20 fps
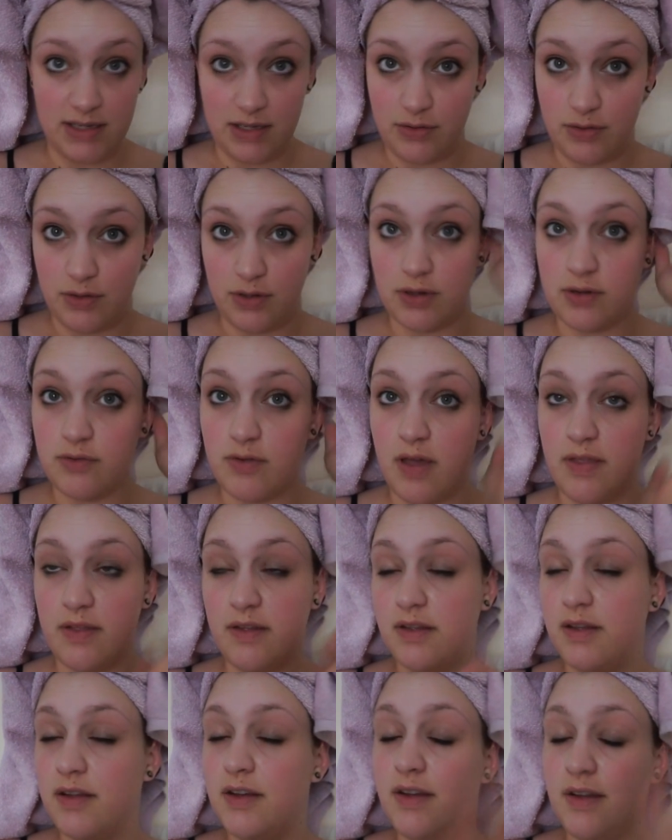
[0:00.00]
I do look
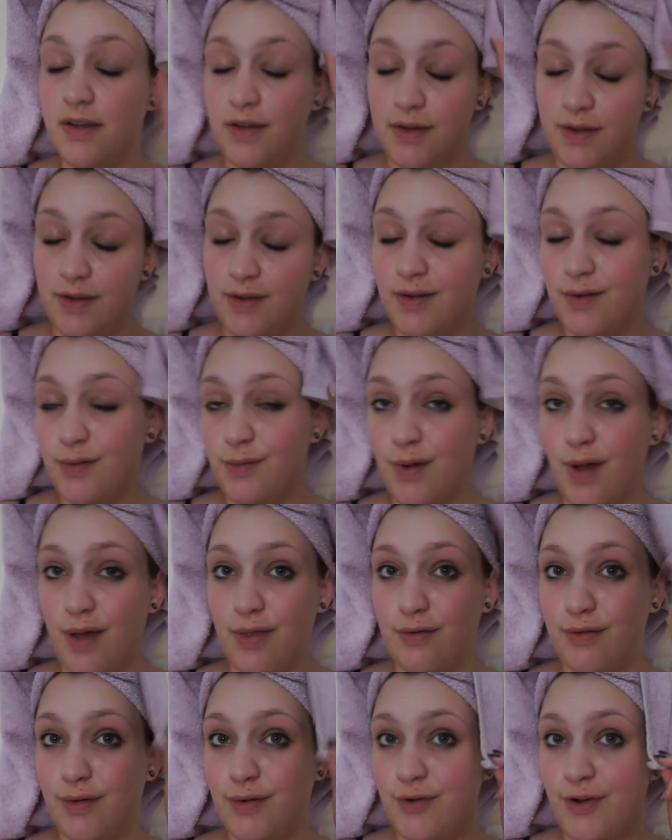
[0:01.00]

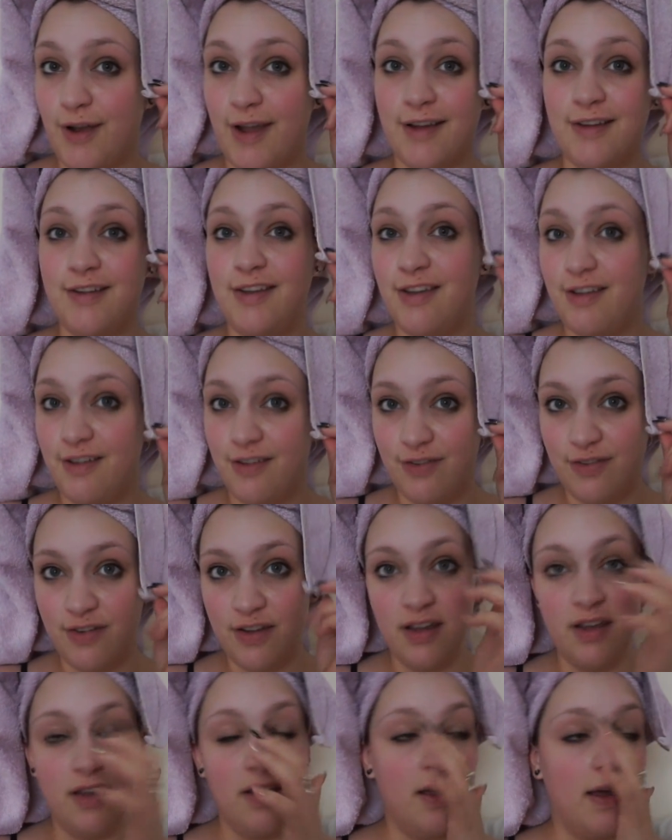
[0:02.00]
rather attractive.
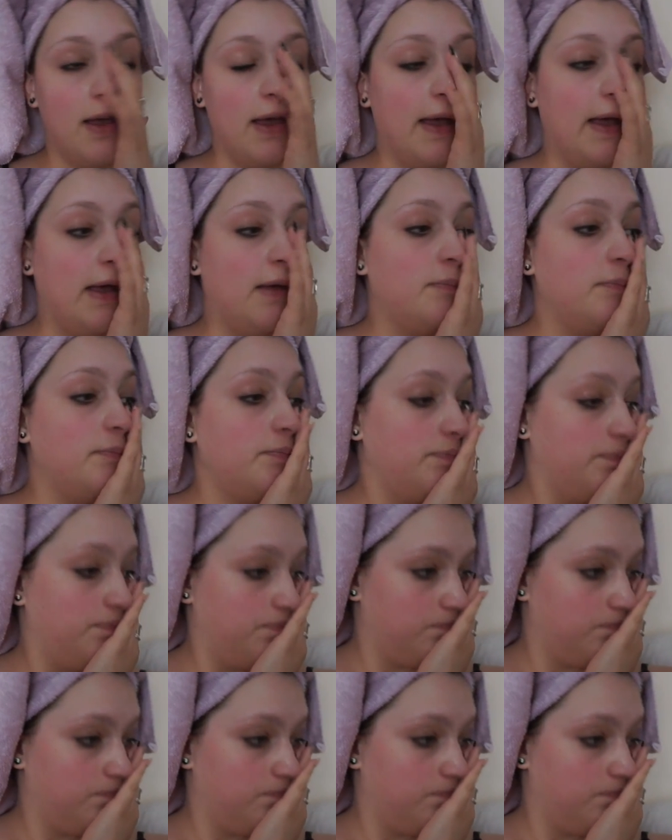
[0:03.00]
But